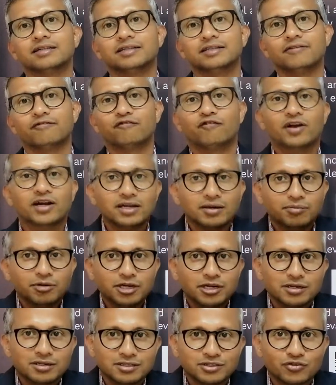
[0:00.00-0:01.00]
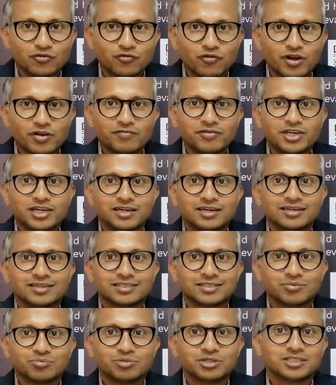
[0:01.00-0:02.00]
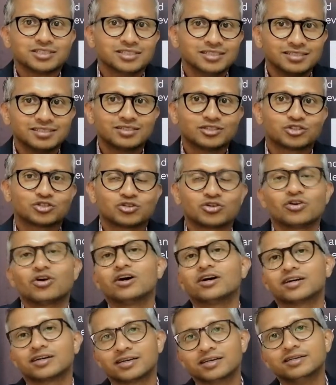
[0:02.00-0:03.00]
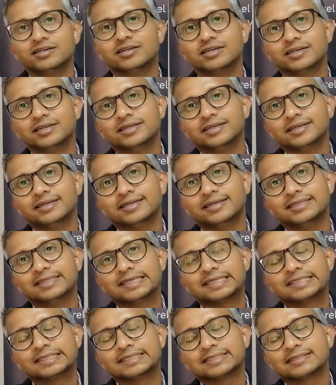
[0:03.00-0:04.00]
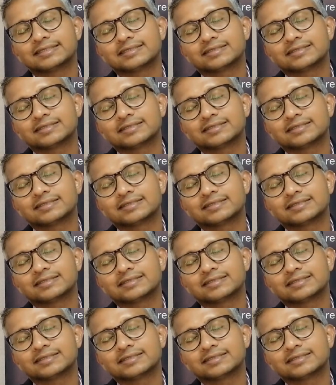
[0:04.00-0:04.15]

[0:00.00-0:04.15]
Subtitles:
the fundamentals of where we are as a business is strong in that sense.